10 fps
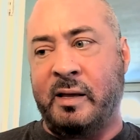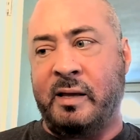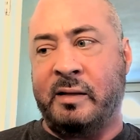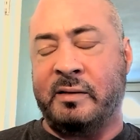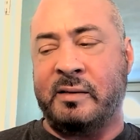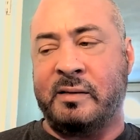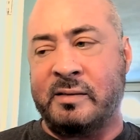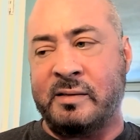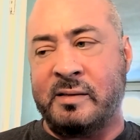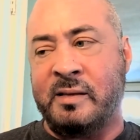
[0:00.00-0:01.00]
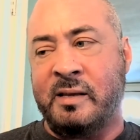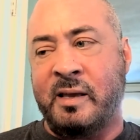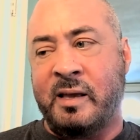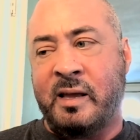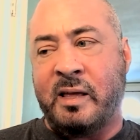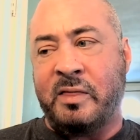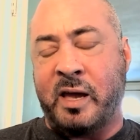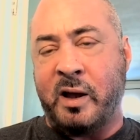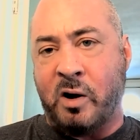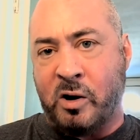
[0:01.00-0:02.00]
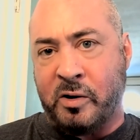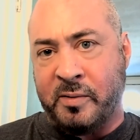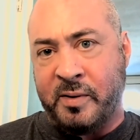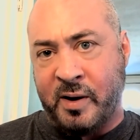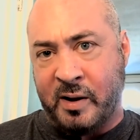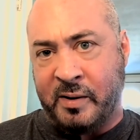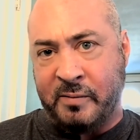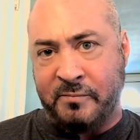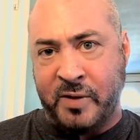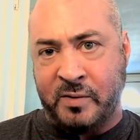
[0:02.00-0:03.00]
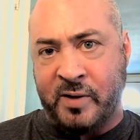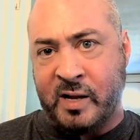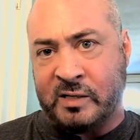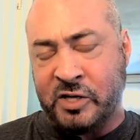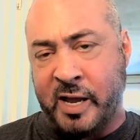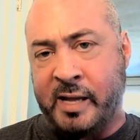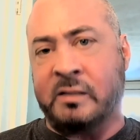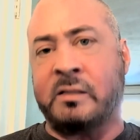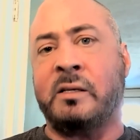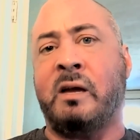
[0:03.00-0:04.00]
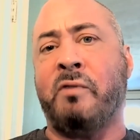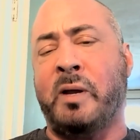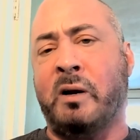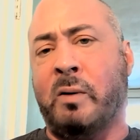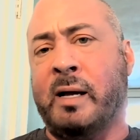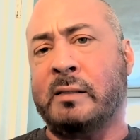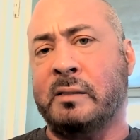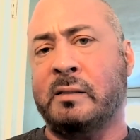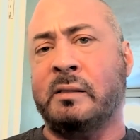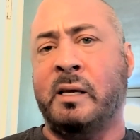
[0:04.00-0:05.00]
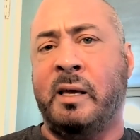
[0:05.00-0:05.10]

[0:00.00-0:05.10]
It's, they are a configuration, a chains of amino acids.